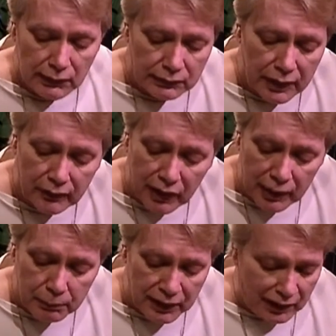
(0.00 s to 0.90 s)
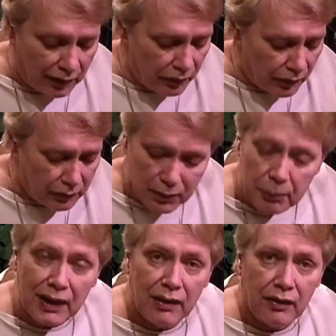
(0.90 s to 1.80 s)
down that path, the
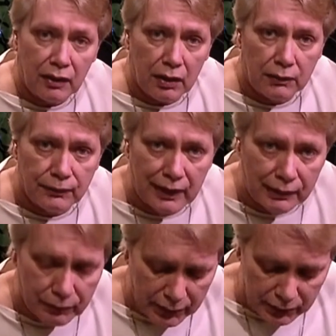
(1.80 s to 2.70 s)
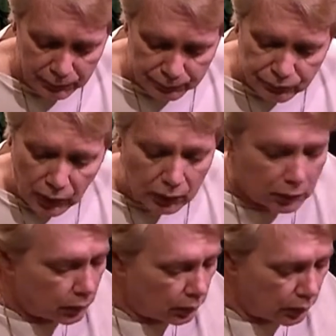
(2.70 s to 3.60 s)
path of giving,
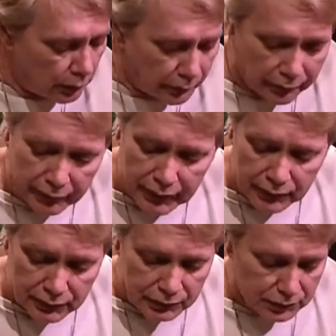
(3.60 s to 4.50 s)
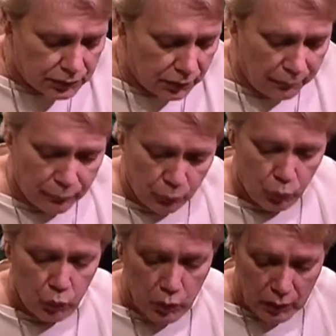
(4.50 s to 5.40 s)
and that is
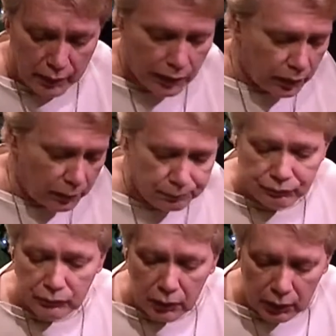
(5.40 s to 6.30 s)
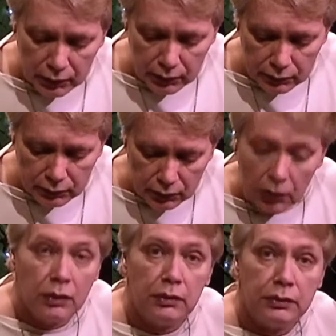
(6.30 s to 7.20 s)
really good. And
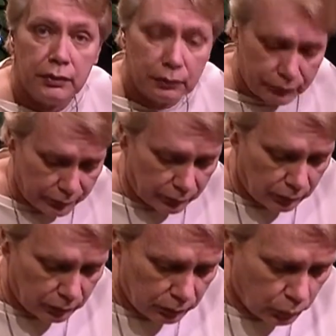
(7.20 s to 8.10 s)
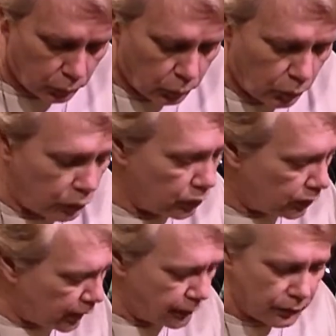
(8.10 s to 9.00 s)
you'll feel good
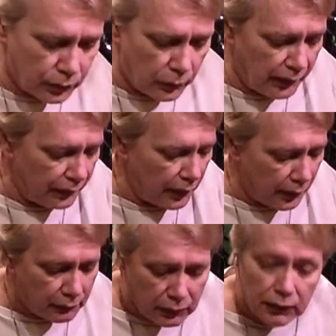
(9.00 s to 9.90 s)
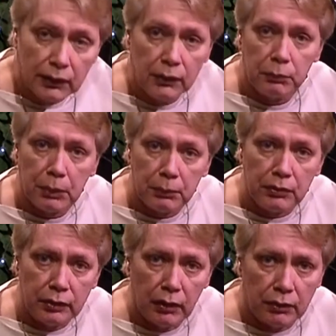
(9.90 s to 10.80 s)
at doing that. Remember,
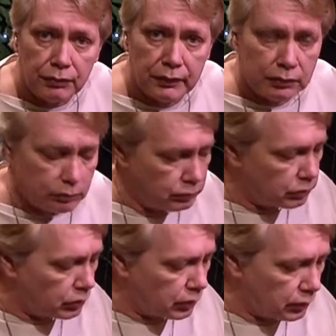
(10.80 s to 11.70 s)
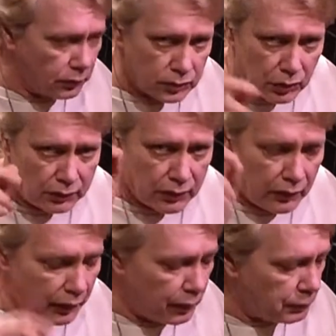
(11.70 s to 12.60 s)
if you start to
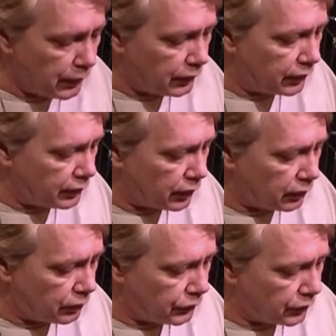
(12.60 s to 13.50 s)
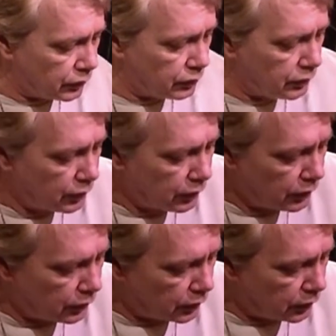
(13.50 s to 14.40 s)
think about it, if you're
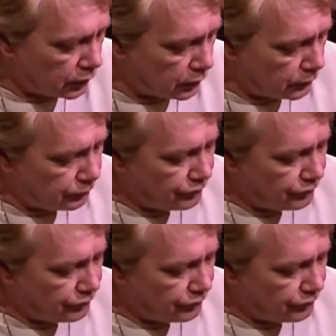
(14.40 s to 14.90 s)
not